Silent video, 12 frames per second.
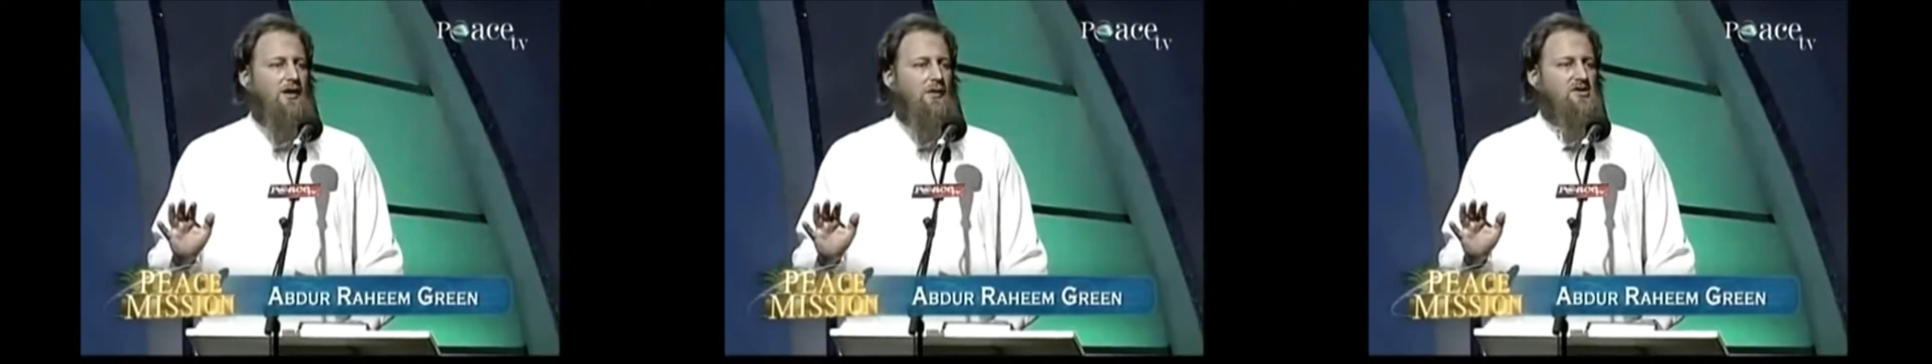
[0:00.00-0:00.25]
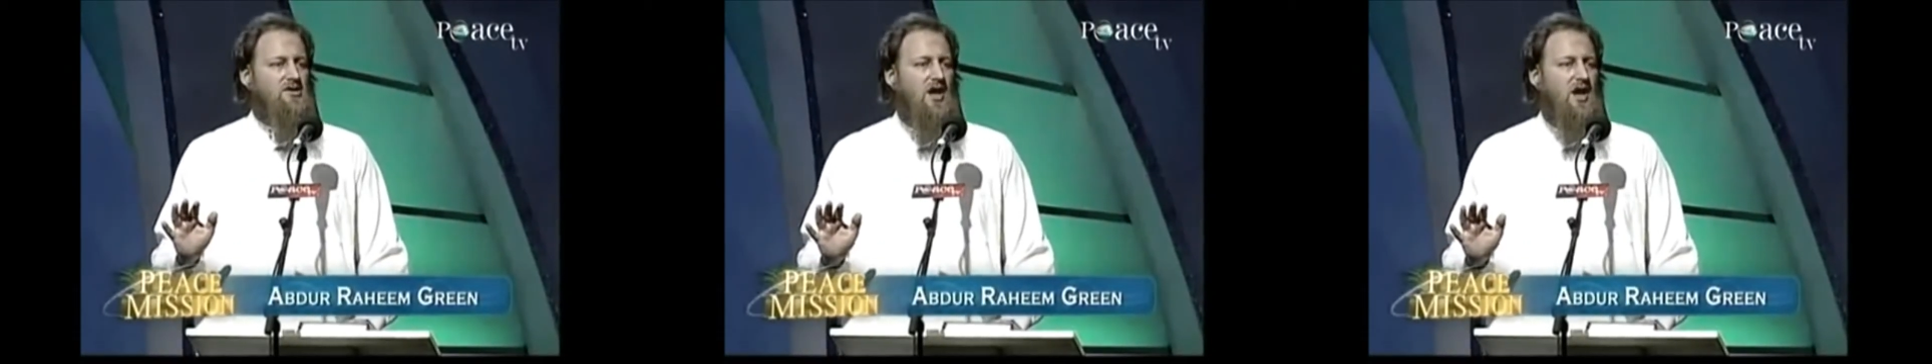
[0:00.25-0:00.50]

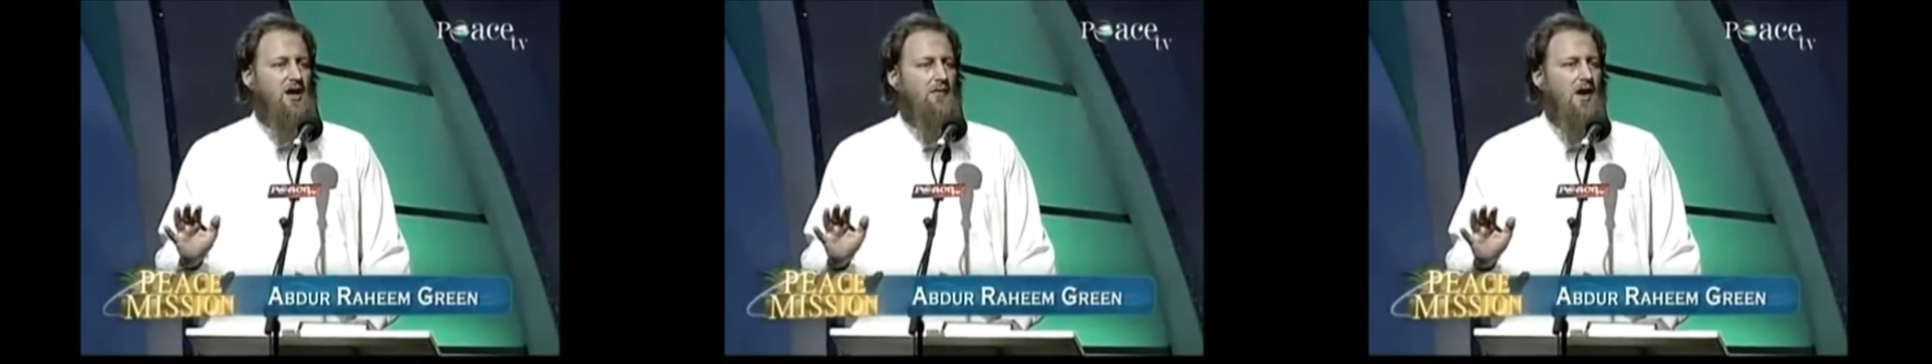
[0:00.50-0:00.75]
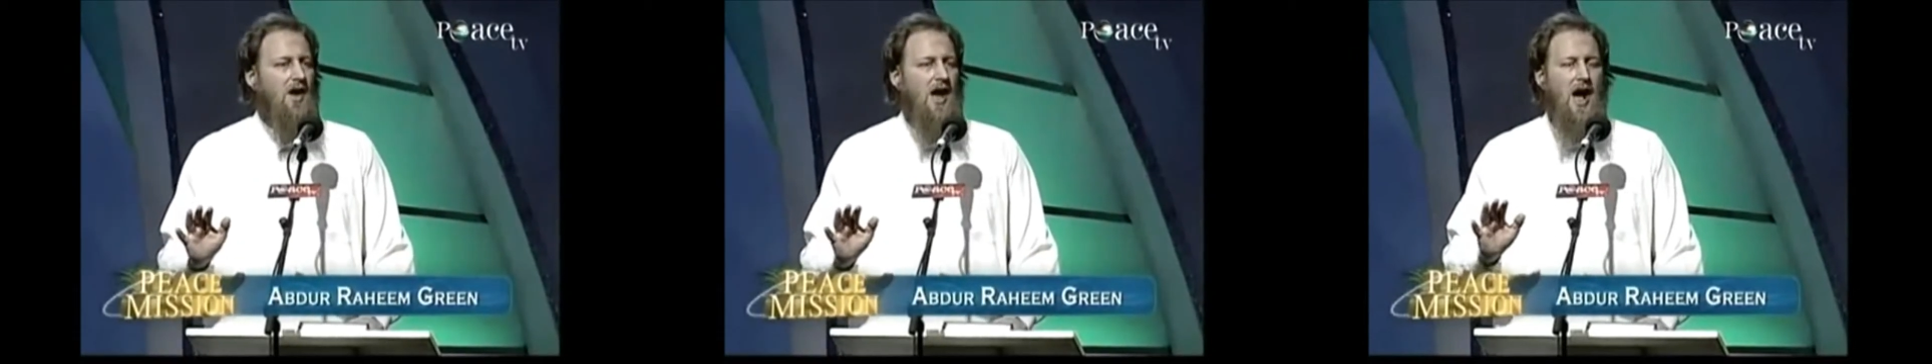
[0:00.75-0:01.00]
wasallam?
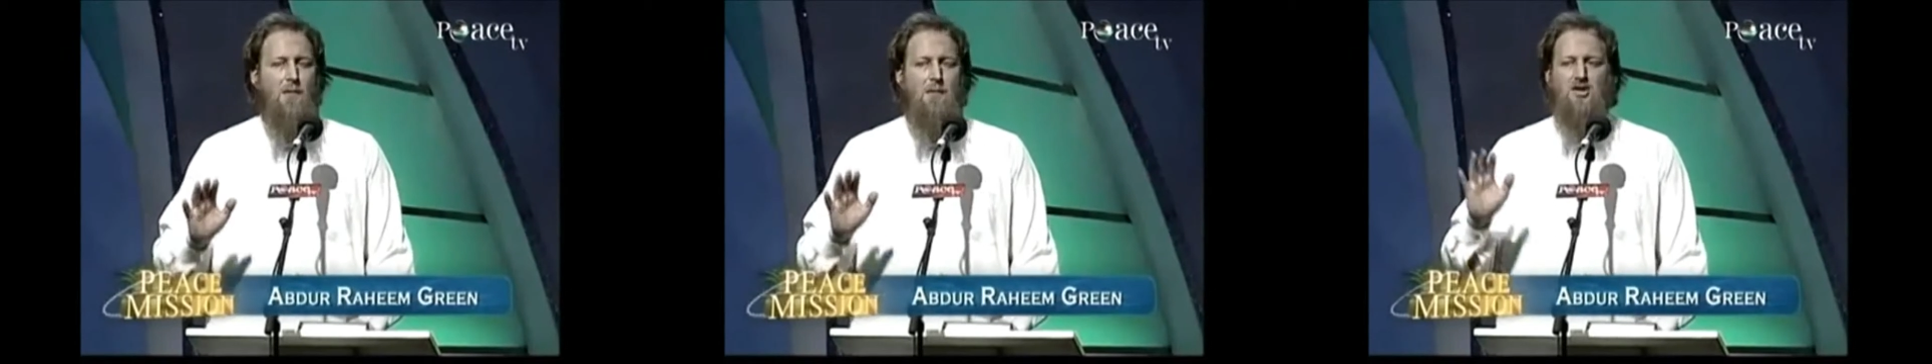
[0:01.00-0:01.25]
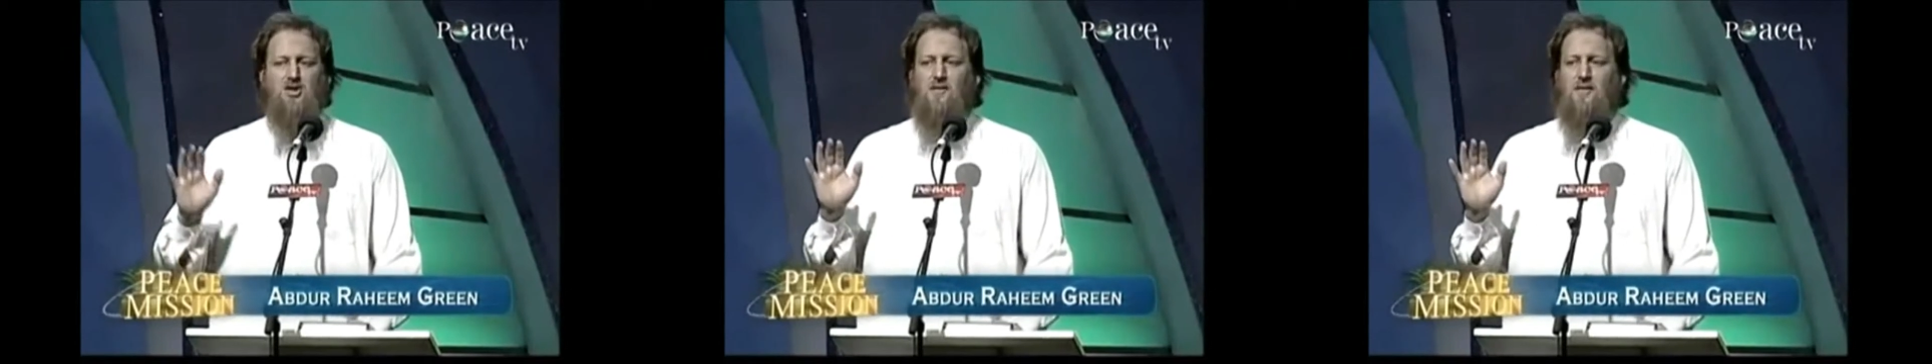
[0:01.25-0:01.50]
How
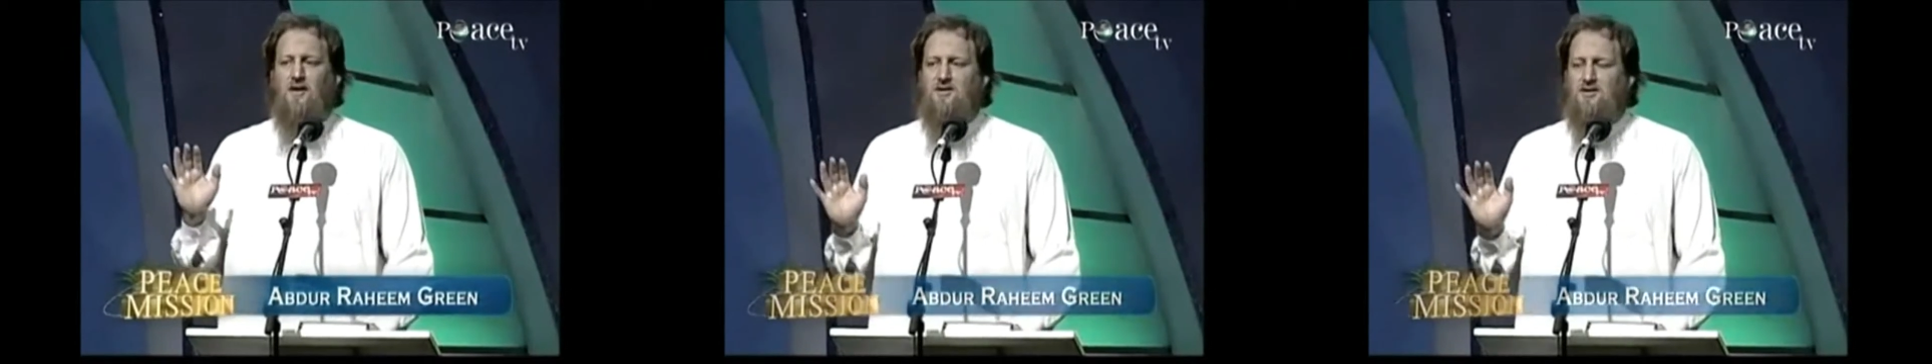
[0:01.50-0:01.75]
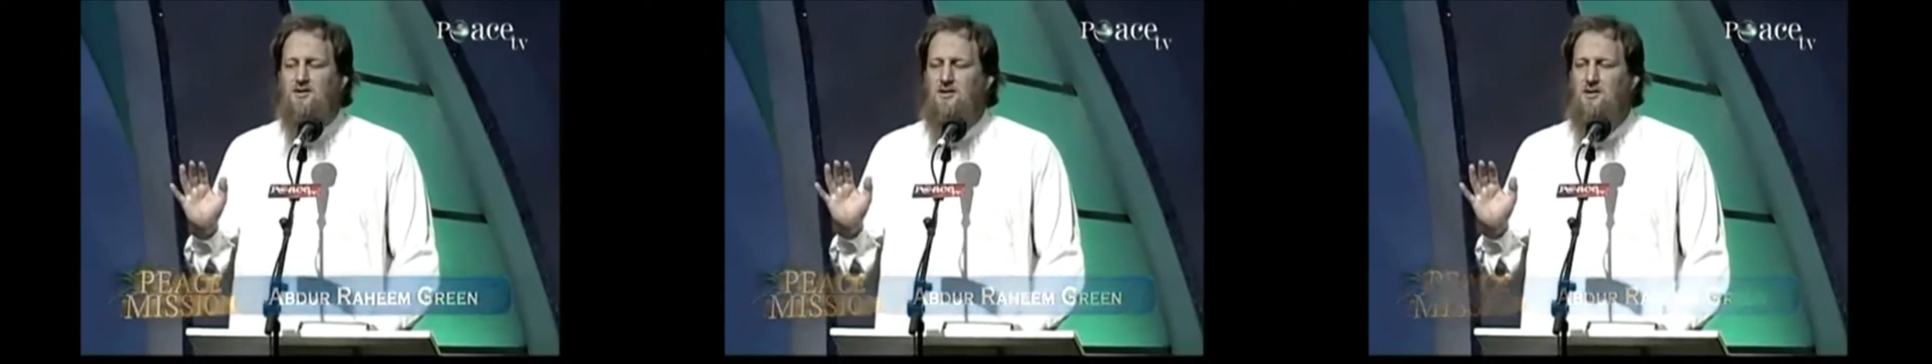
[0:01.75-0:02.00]
much of it?